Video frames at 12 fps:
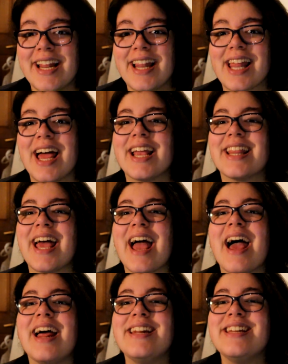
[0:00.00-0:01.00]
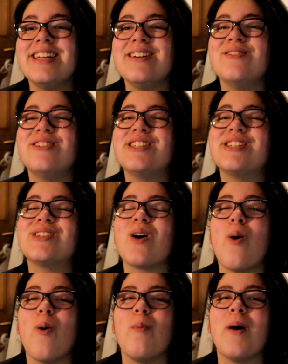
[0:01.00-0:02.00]
The ending was
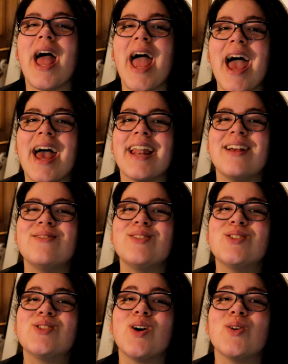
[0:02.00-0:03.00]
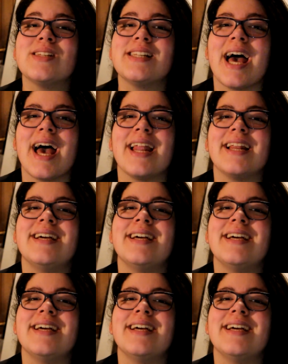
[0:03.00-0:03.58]
so bad. It was so sad.